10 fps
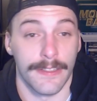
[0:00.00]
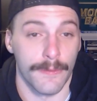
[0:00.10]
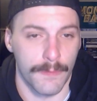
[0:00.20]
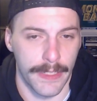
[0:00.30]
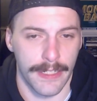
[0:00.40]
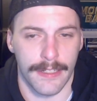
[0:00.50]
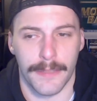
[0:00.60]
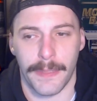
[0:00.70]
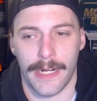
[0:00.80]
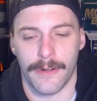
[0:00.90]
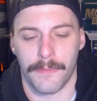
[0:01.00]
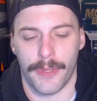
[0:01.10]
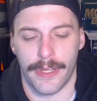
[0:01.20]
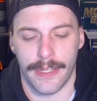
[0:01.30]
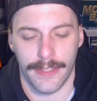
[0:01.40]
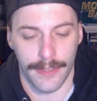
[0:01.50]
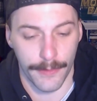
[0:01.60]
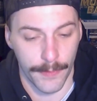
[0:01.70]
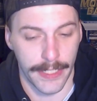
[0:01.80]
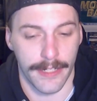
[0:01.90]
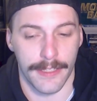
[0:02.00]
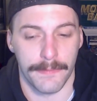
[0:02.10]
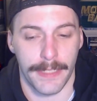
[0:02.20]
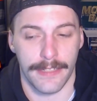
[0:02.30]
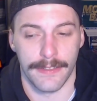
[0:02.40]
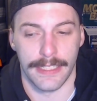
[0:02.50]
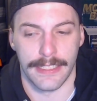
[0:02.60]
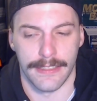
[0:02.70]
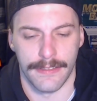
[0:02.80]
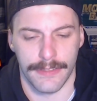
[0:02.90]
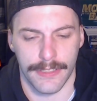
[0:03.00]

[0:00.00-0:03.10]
They're winning on the power play. They're winning on the penalty kill.